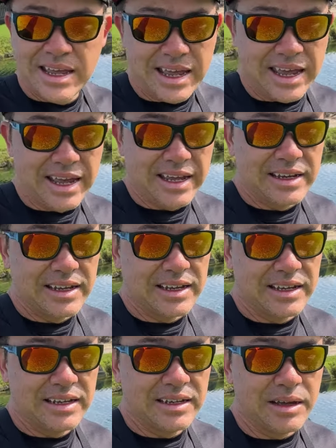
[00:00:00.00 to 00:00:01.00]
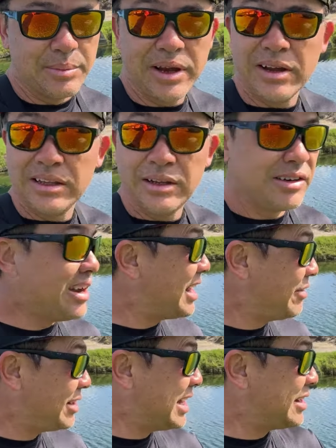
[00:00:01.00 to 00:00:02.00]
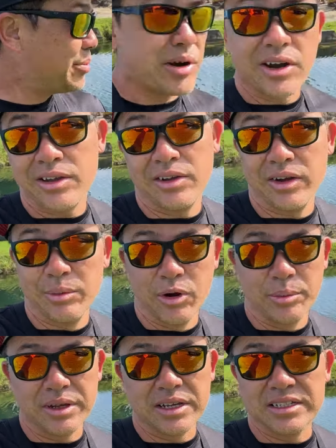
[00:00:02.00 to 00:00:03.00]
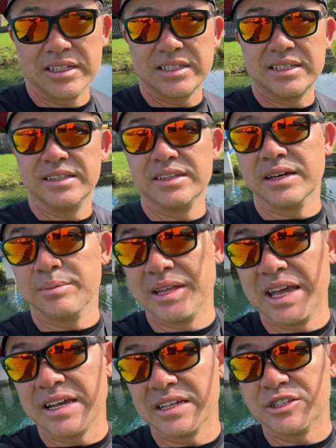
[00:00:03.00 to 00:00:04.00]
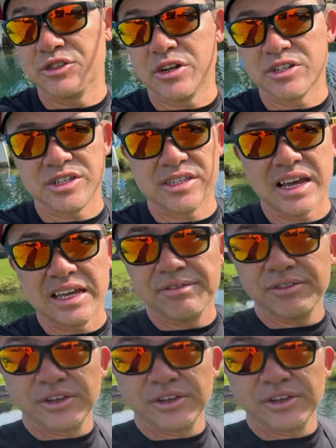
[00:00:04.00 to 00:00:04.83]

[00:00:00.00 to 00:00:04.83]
And uh, apparently you're not even allowed to park here anymore because it's dubbed a construction site, even